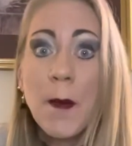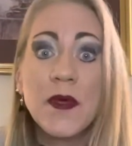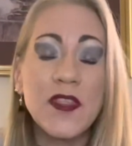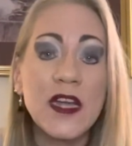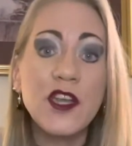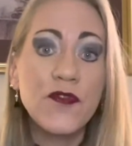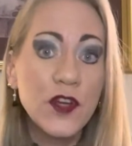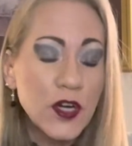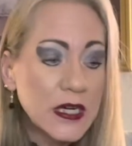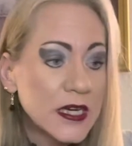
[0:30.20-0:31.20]
but thank you for
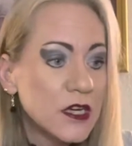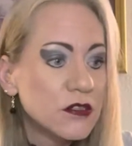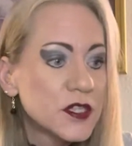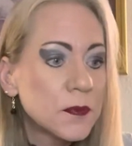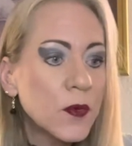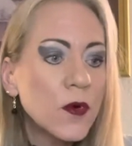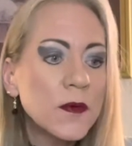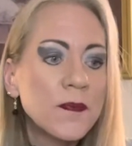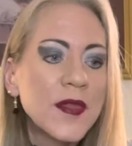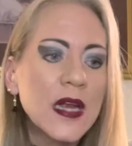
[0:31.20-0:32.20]
your continued
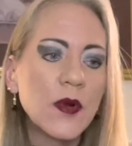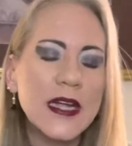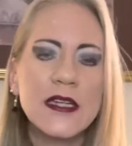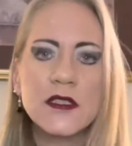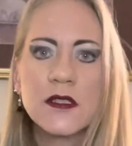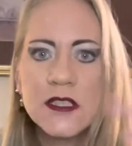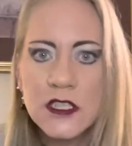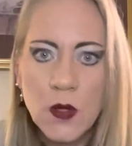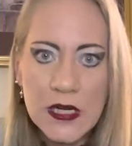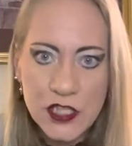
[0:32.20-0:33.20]
support. I want to answer this
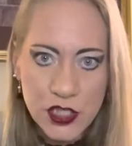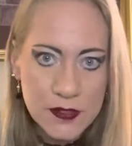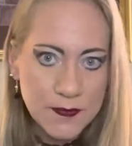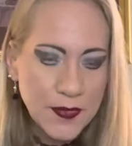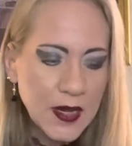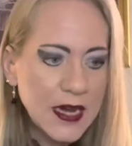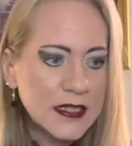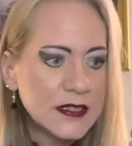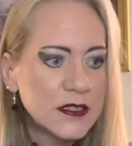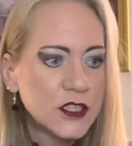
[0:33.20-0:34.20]
question. Okay,
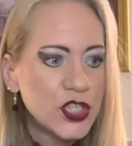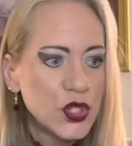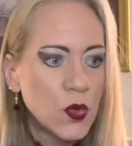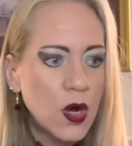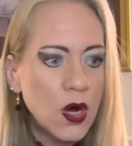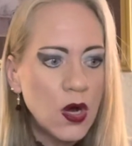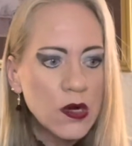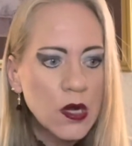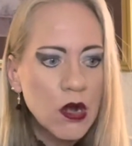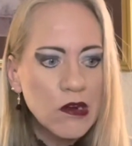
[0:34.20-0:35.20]
it says, do all
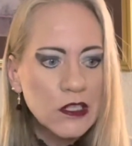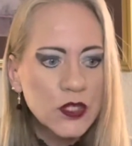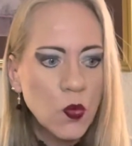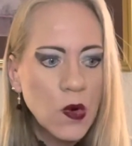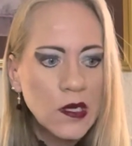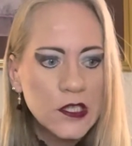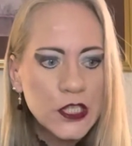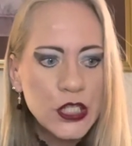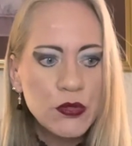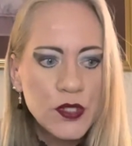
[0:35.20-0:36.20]
narcs want
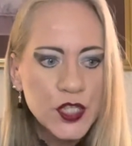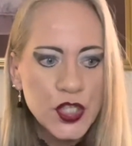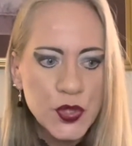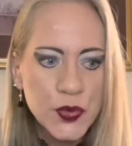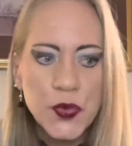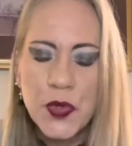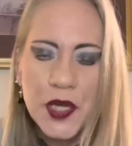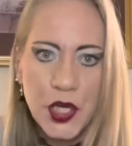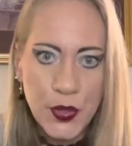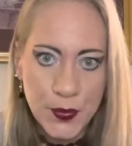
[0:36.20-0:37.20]
to destroy
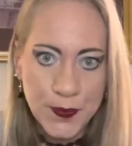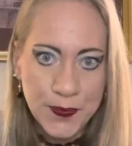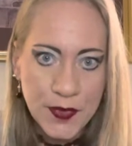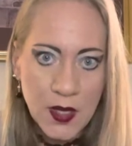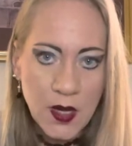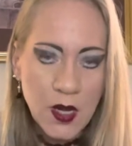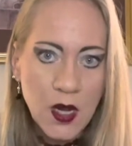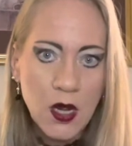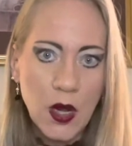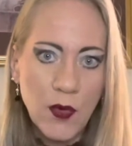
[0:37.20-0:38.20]
you?
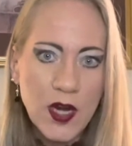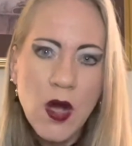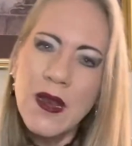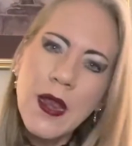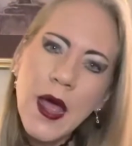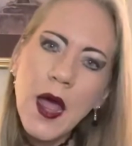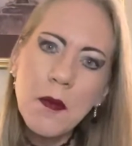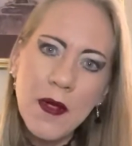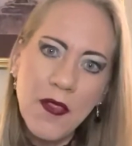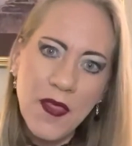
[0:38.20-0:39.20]
All right, we talk a lot
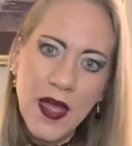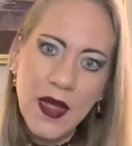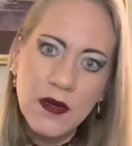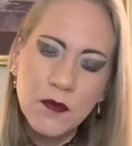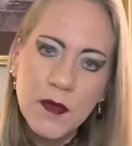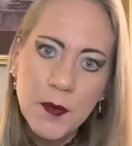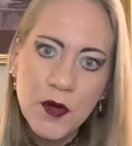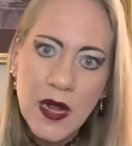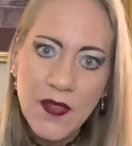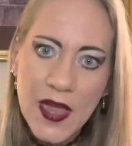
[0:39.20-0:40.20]
about that. Remember
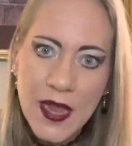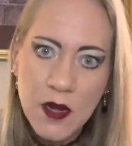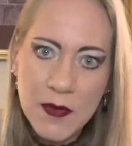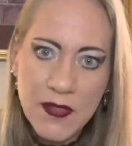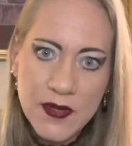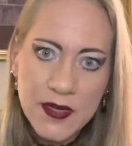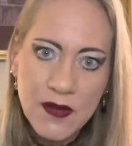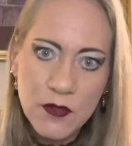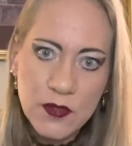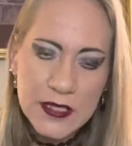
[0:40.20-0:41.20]
how the enemy, the
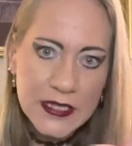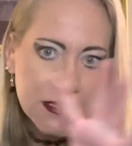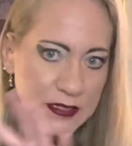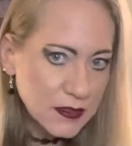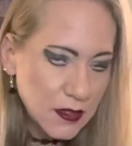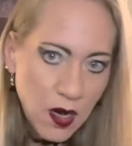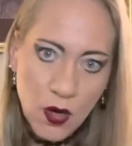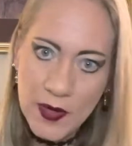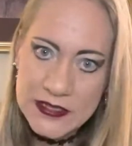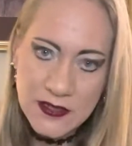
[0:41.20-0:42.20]
devil, he
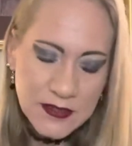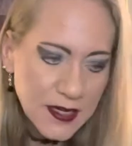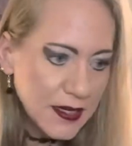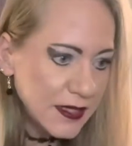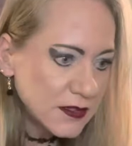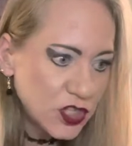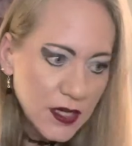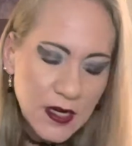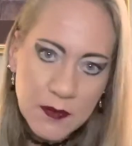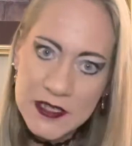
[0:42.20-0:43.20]
always, yeah, his
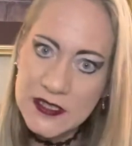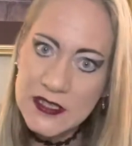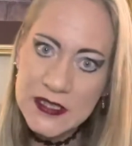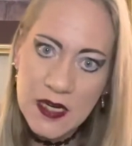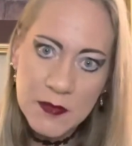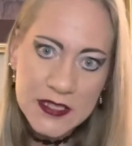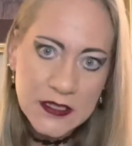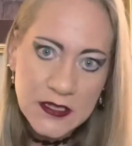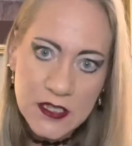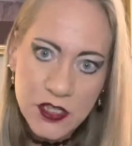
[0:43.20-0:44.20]
job, his assignment
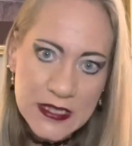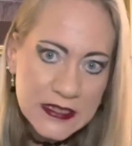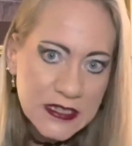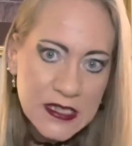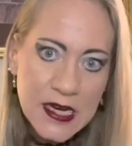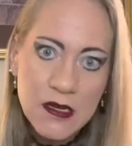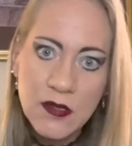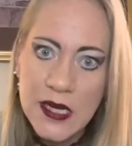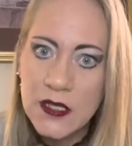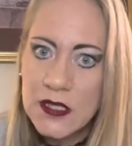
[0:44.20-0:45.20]
is to try and steal,
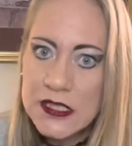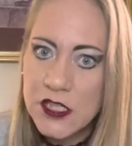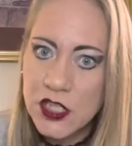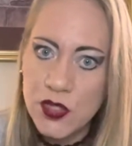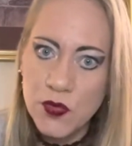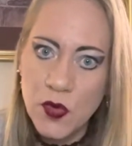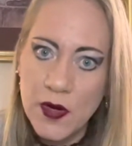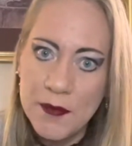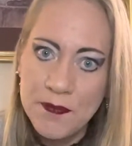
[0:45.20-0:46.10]
kill, and destroy.